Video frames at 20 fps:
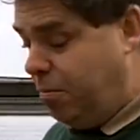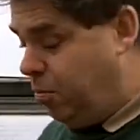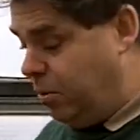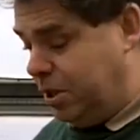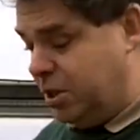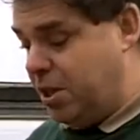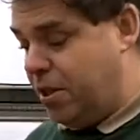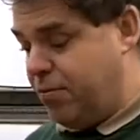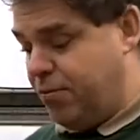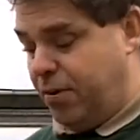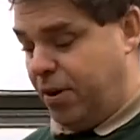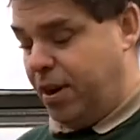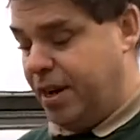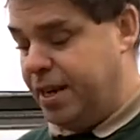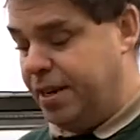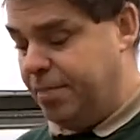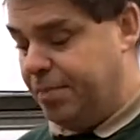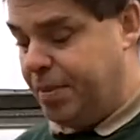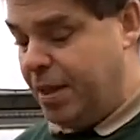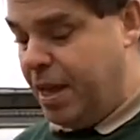which is fine,
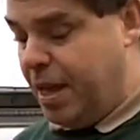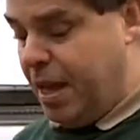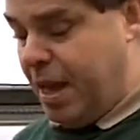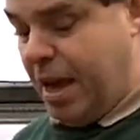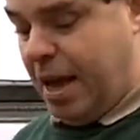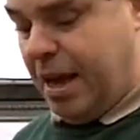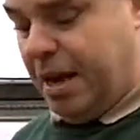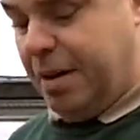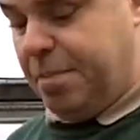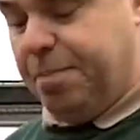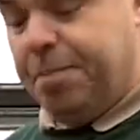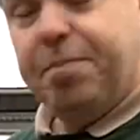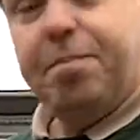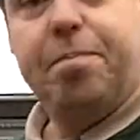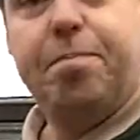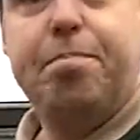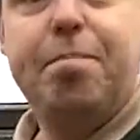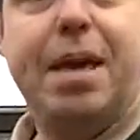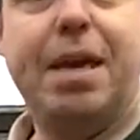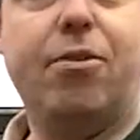
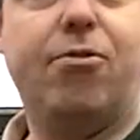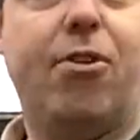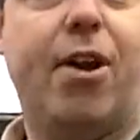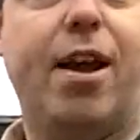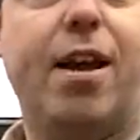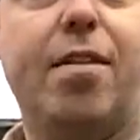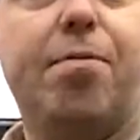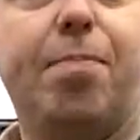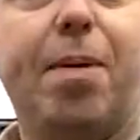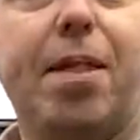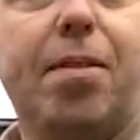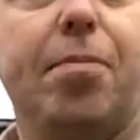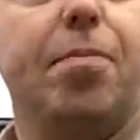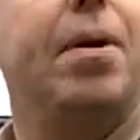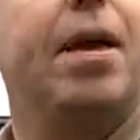meat trays, bits and